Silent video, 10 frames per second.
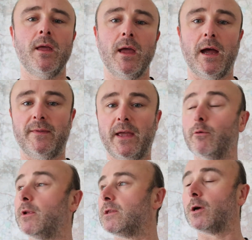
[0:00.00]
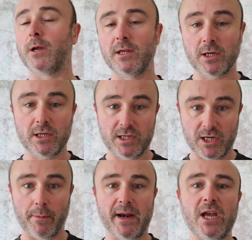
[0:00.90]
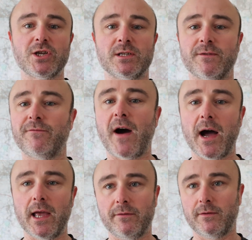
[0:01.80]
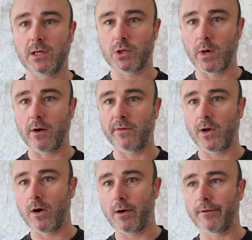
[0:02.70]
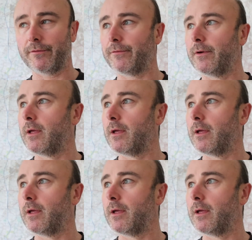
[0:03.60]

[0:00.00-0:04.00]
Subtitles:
and they were in the denominations of 5 and 12 and a half.